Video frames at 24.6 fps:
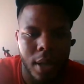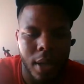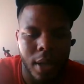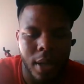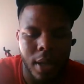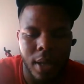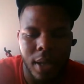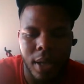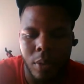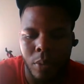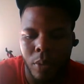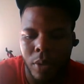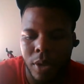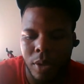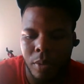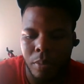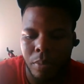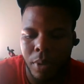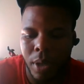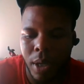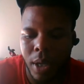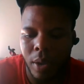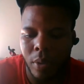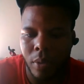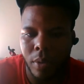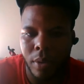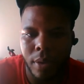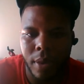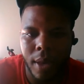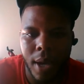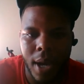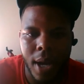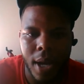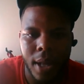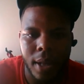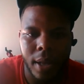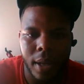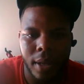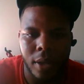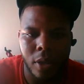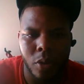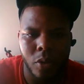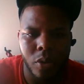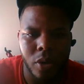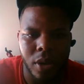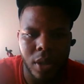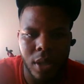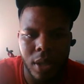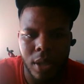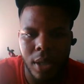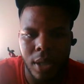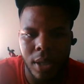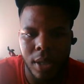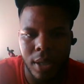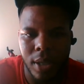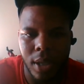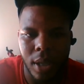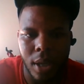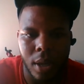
Like he wasn't playing with that. Like usually he's